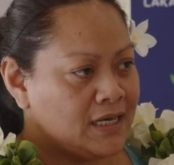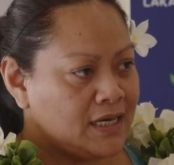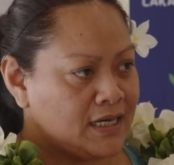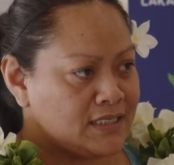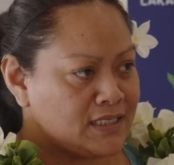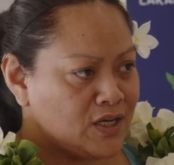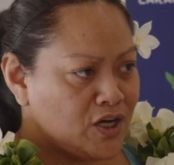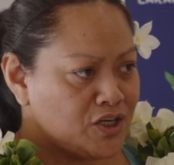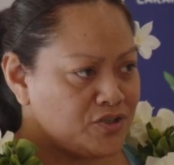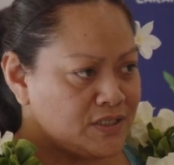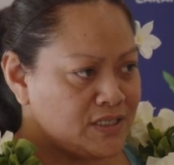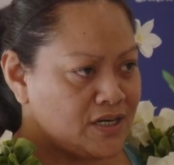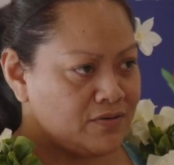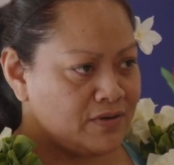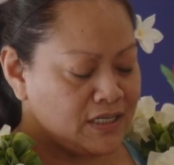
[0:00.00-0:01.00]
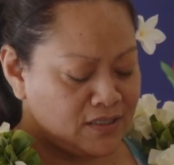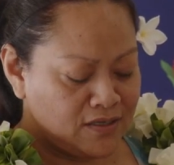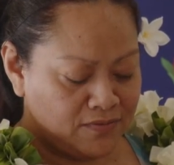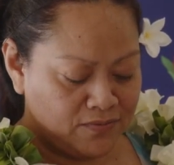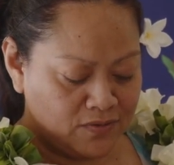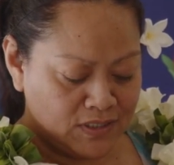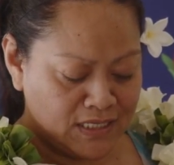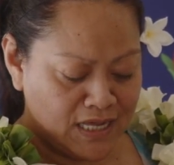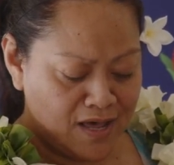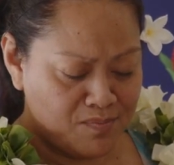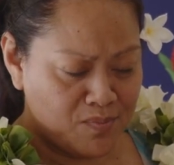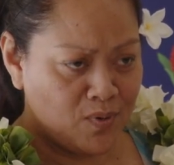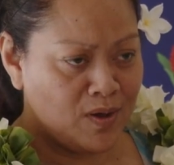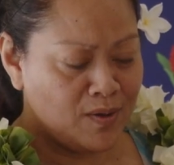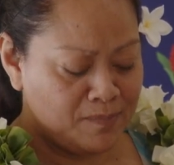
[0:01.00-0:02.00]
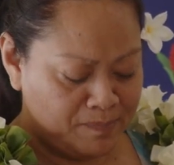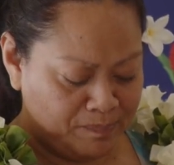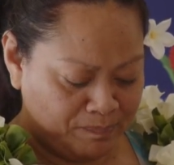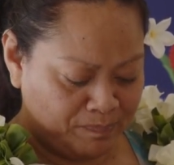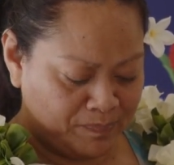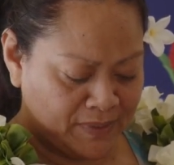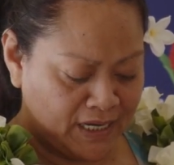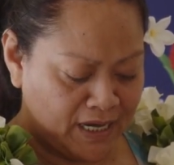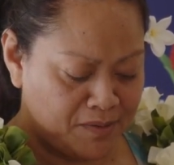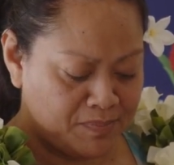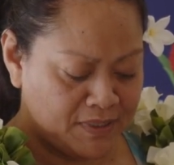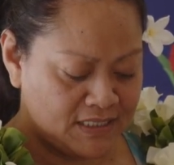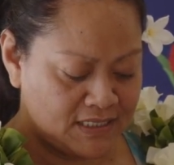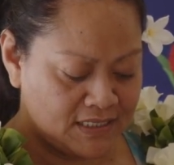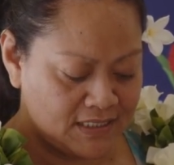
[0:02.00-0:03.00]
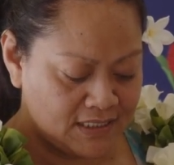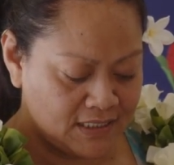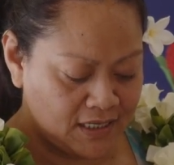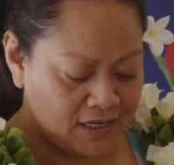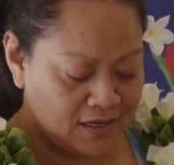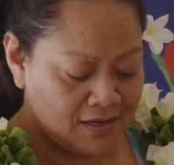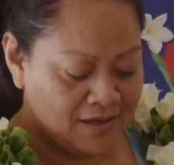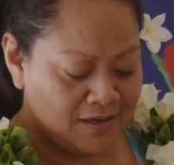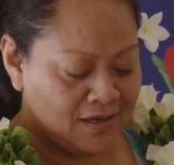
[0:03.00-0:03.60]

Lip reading: As Country Director for Samoa, APTC,